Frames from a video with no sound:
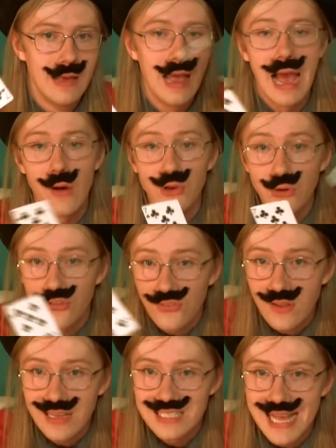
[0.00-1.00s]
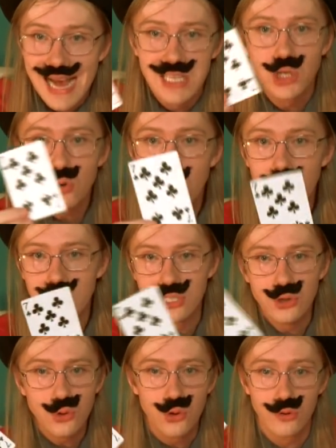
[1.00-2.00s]
how useful is that? You
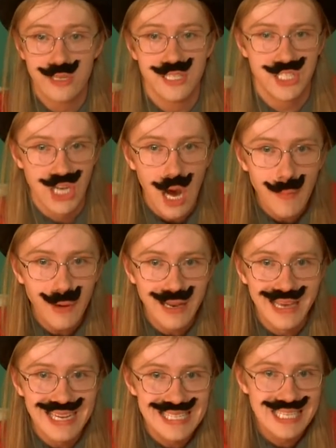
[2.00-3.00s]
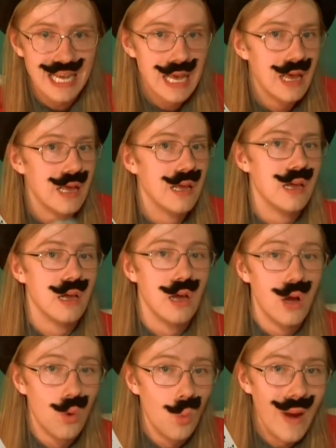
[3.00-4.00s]
couldn't double it.
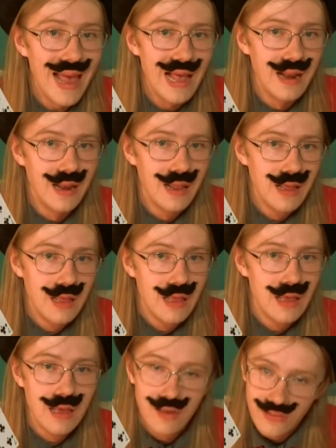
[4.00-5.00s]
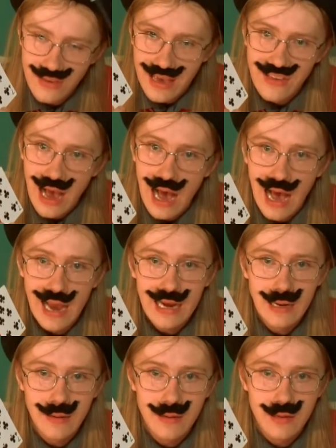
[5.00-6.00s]
Well, says I
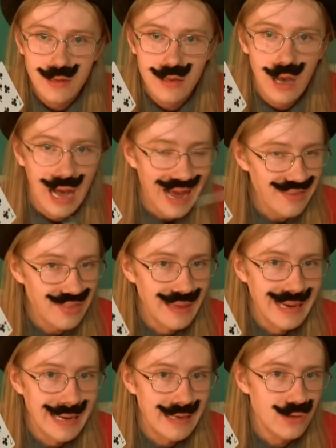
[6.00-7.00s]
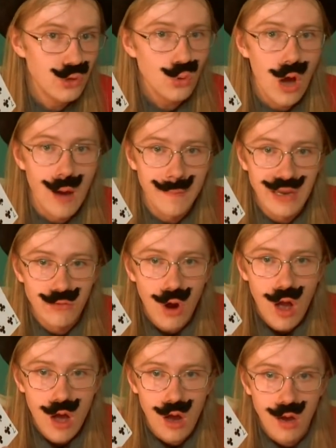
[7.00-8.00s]
think you got me
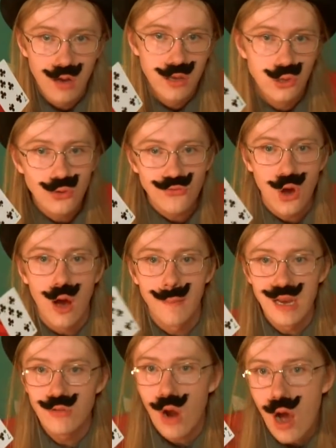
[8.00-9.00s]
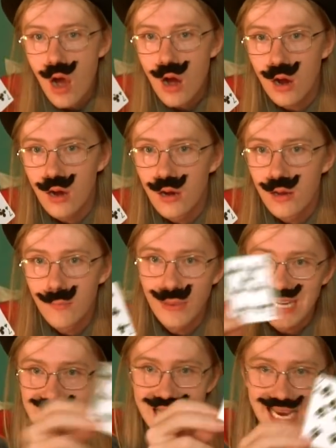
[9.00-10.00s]
wrong. You've got me wrong,
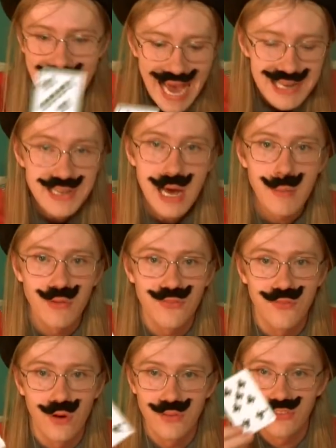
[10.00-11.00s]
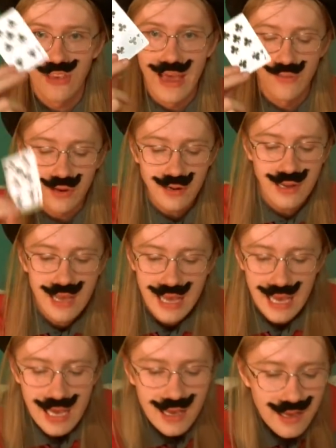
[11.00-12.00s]
because I can double 7.
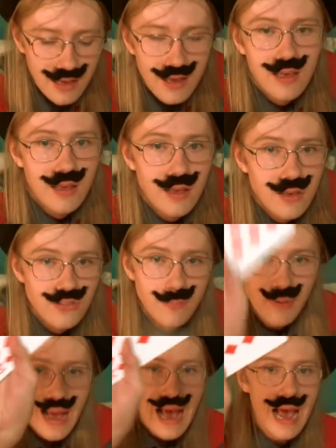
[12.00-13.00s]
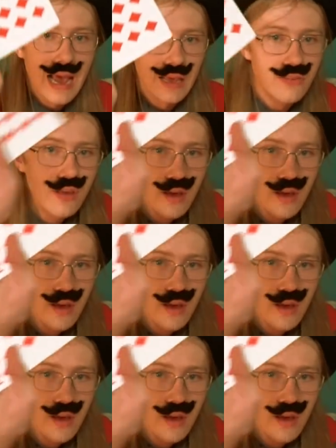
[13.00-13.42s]
Surprise!